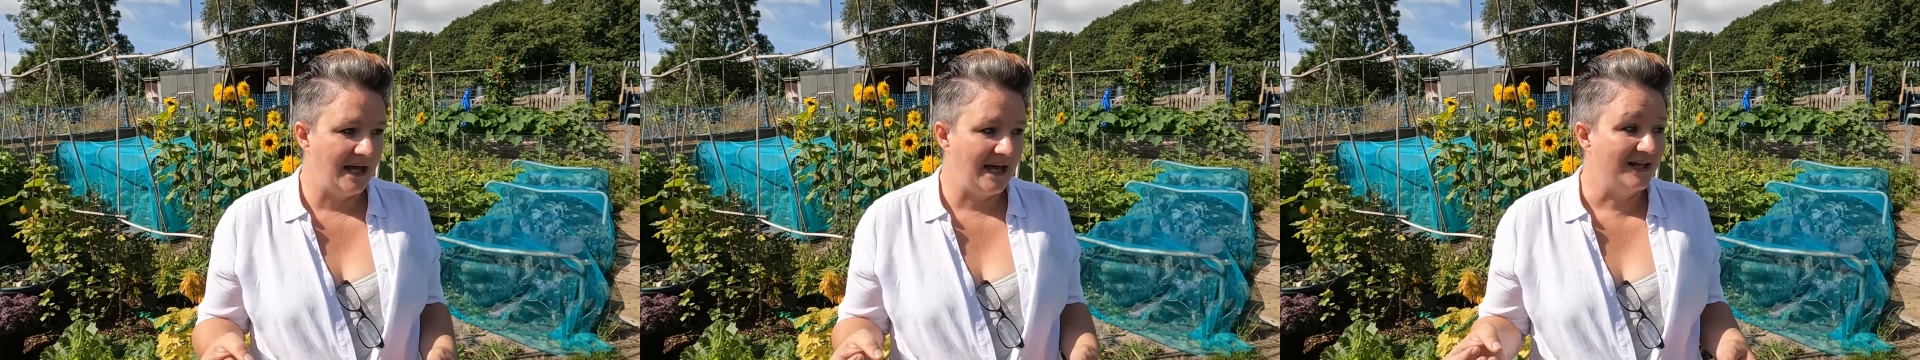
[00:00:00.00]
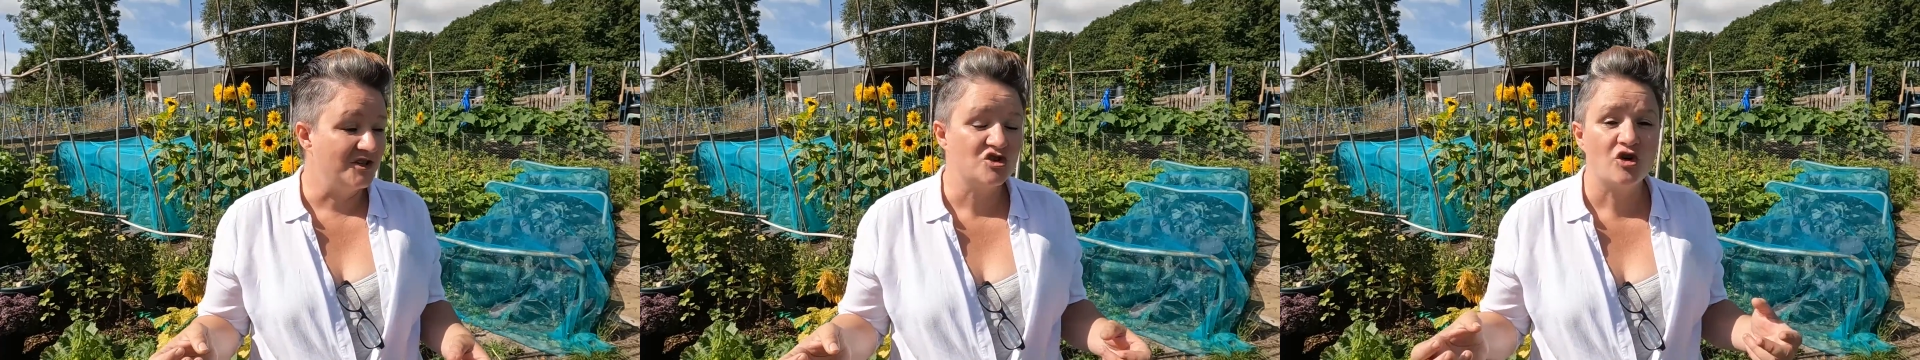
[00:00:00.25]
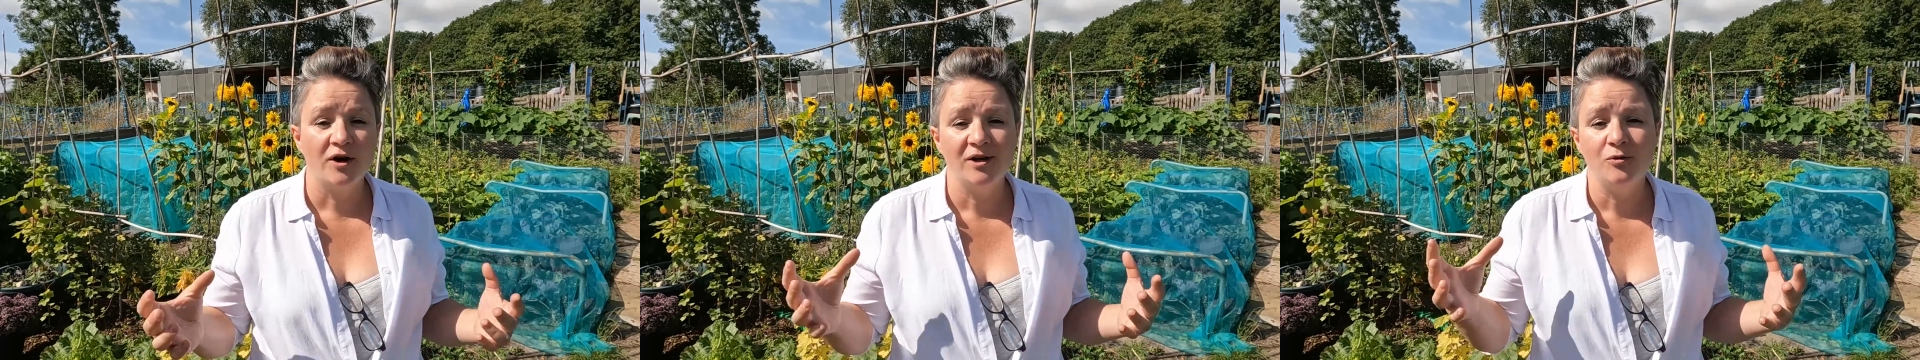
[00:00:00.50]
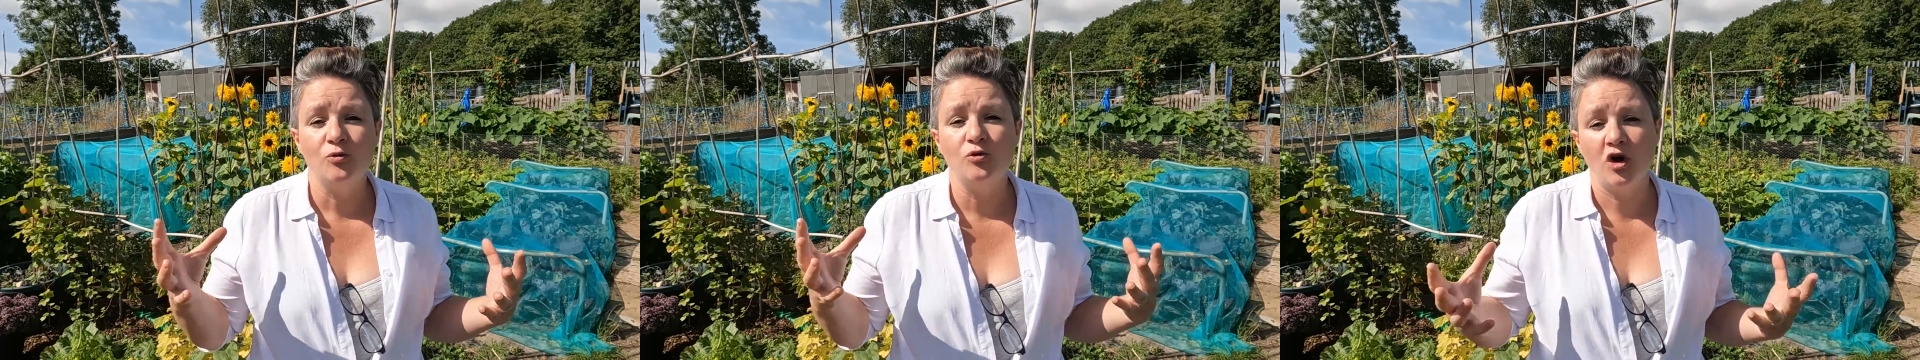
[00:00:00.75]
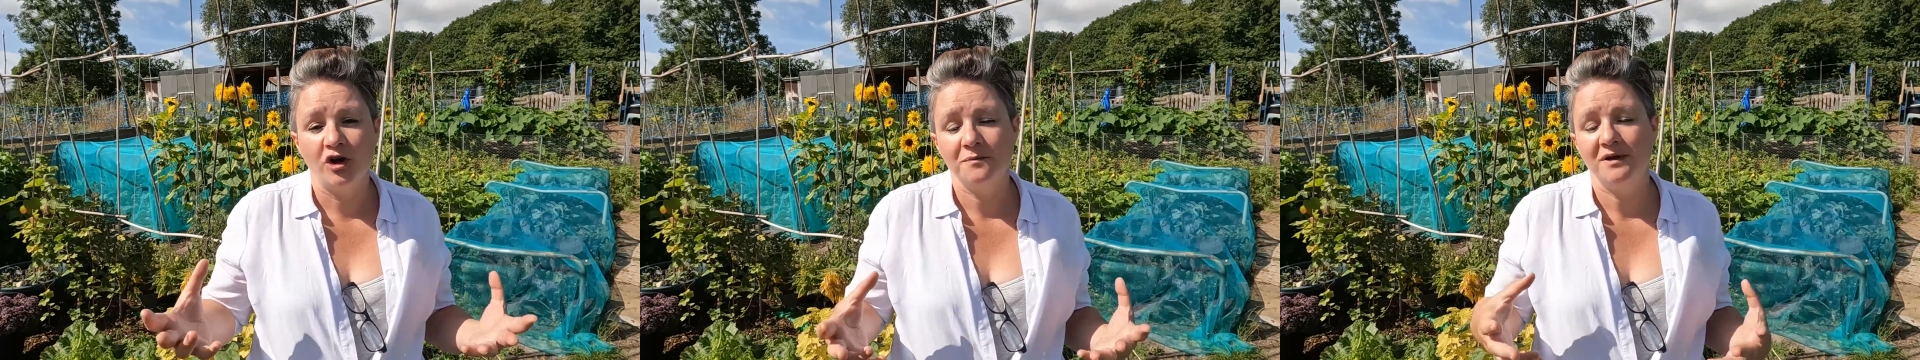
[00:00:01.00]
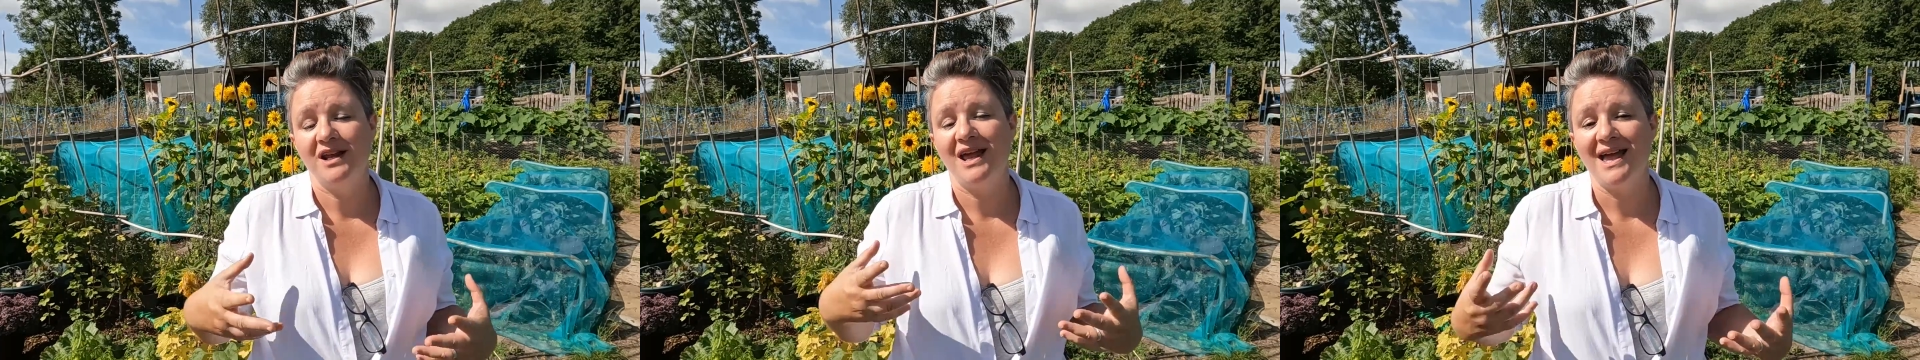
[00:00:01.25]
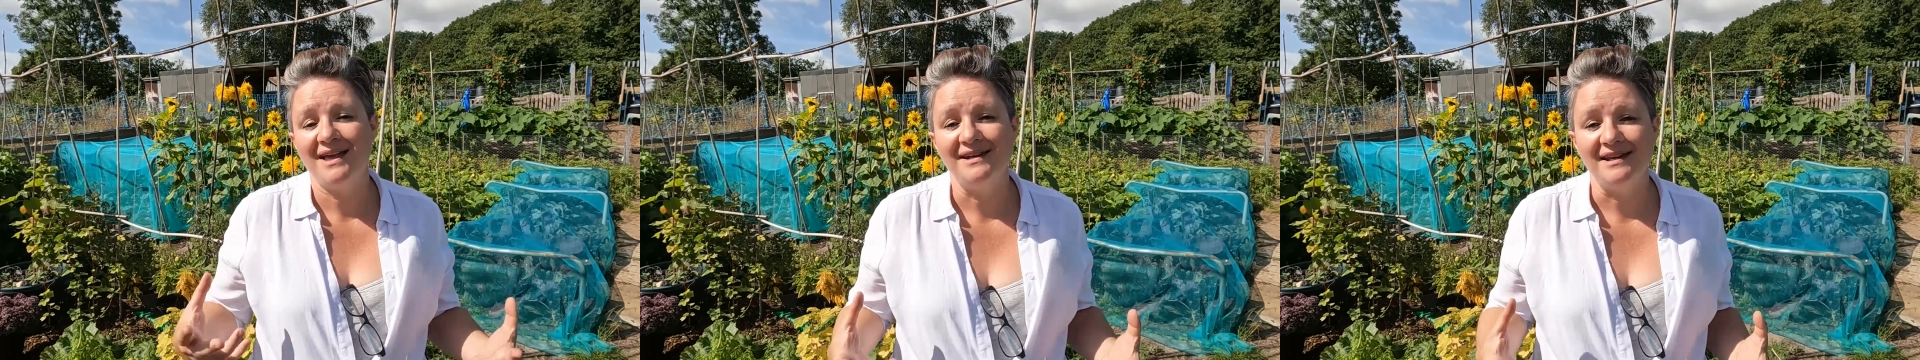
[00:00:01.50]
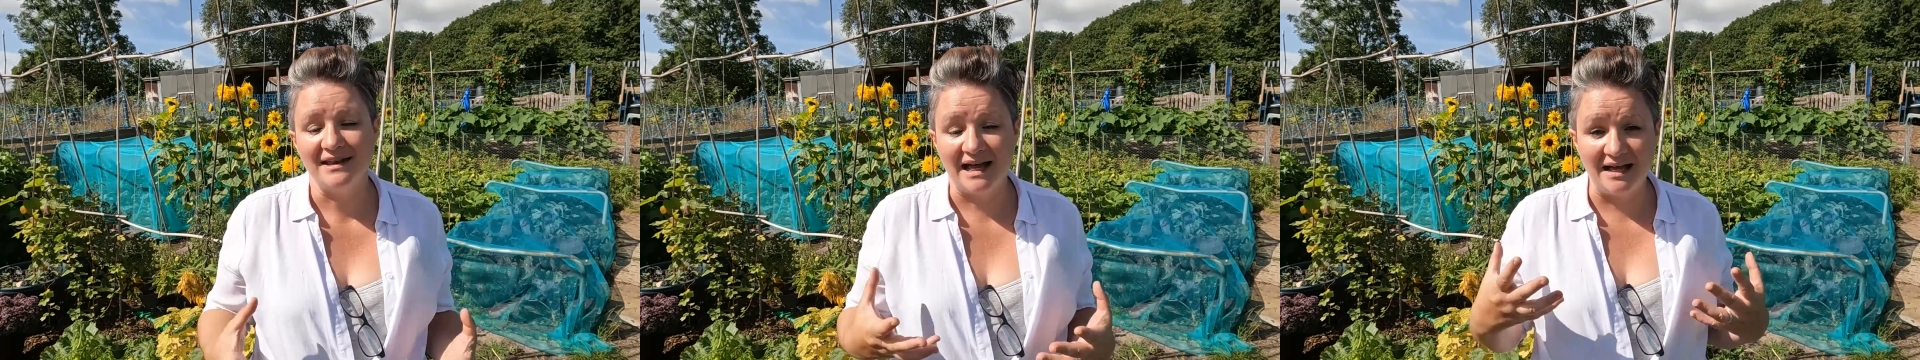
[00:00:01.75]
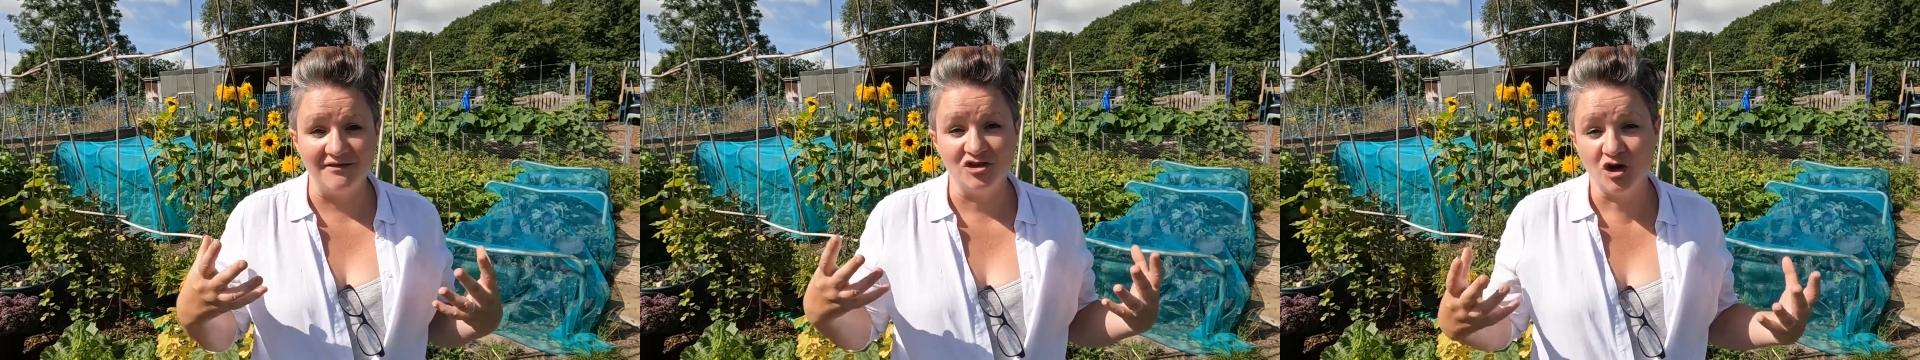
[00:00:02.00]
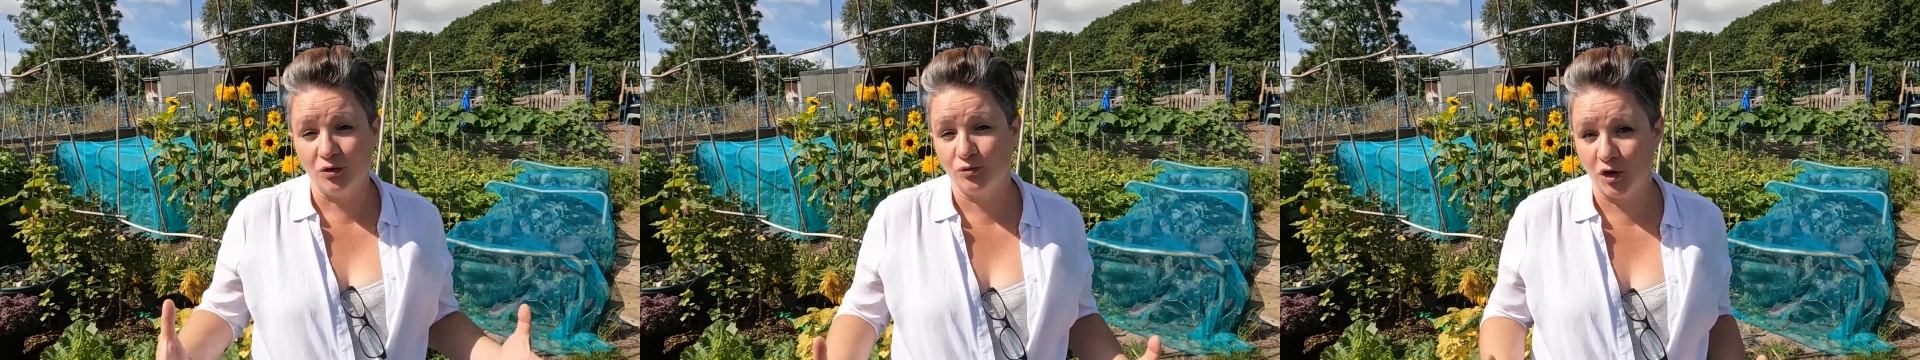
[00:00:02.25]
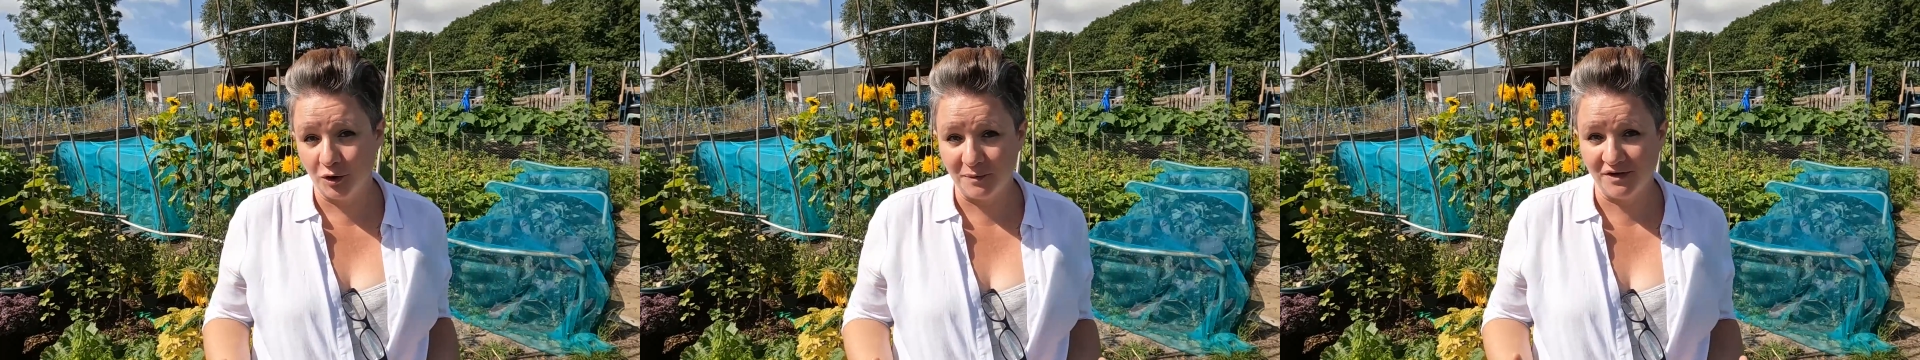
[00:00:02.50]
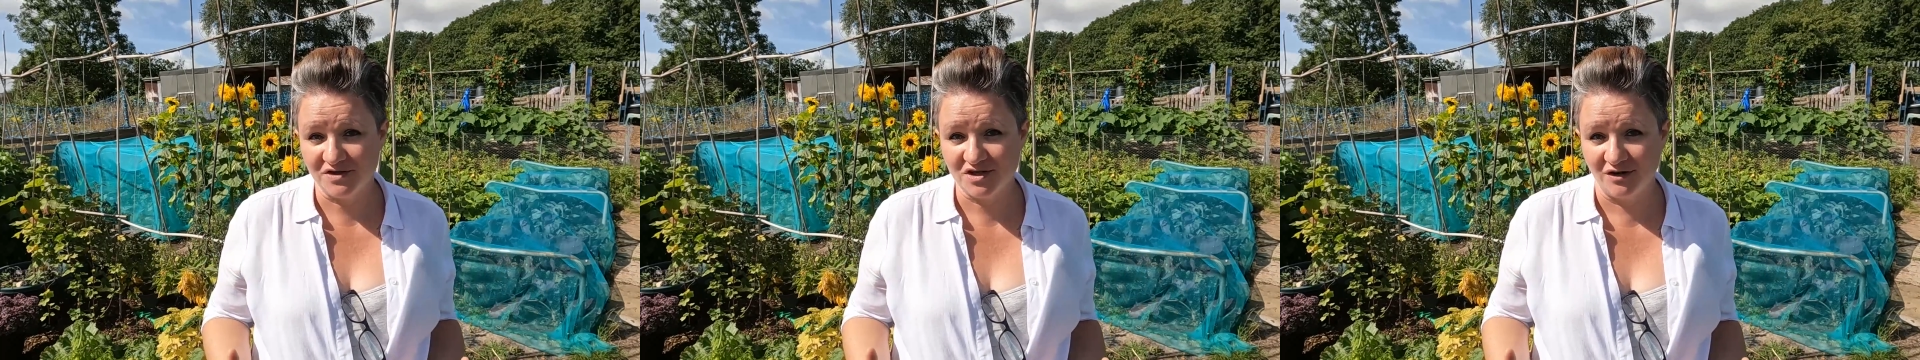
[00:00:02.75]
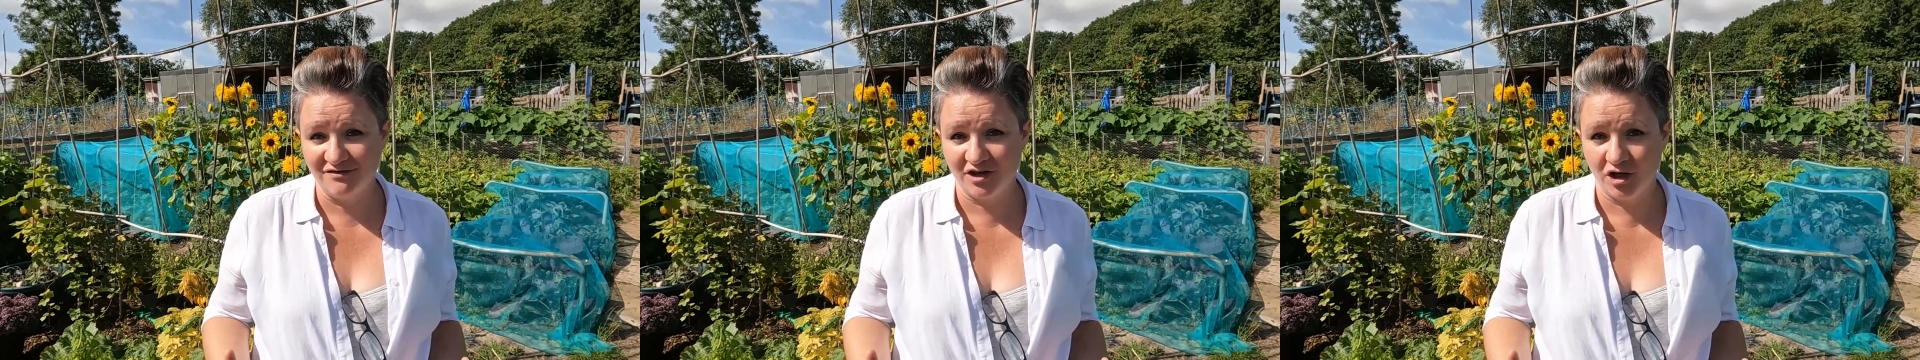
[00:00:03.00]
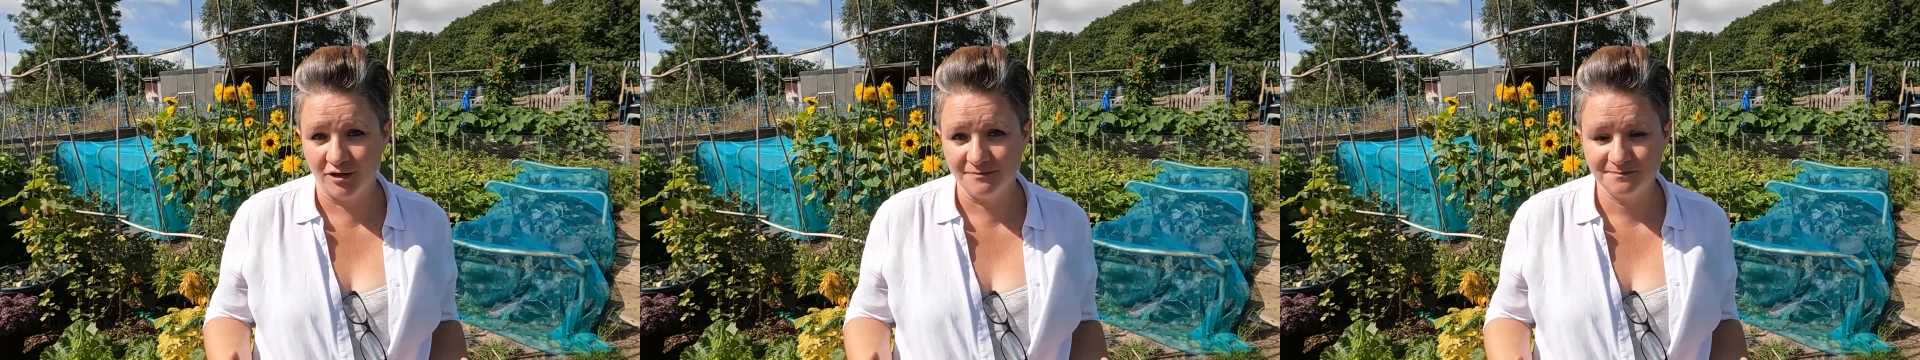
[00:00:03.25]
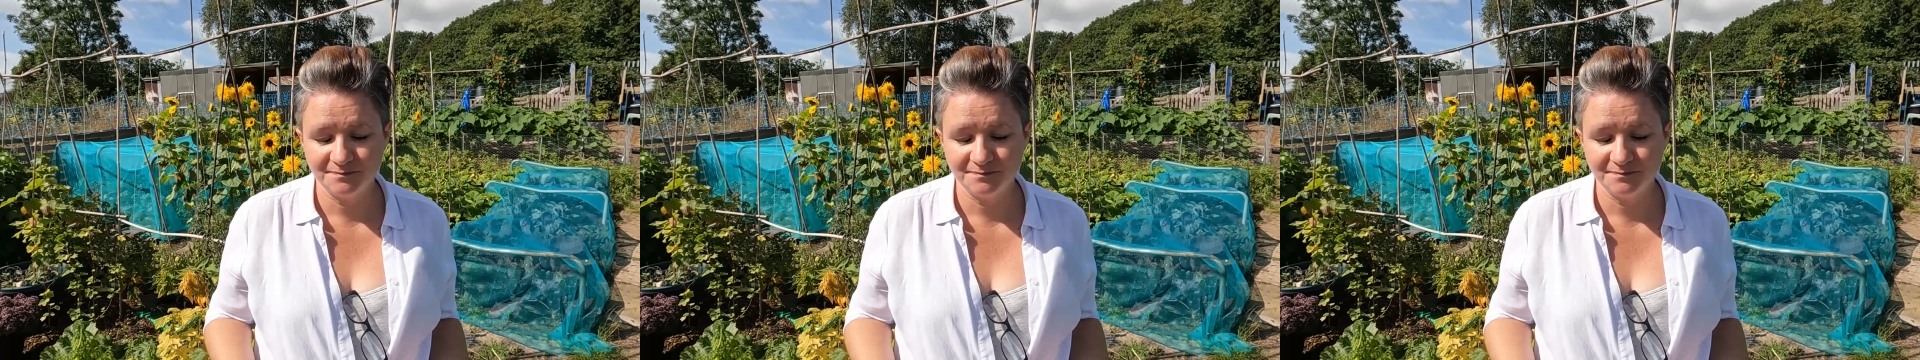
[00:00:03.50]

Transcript: and try and ripen any that have not ripened so far.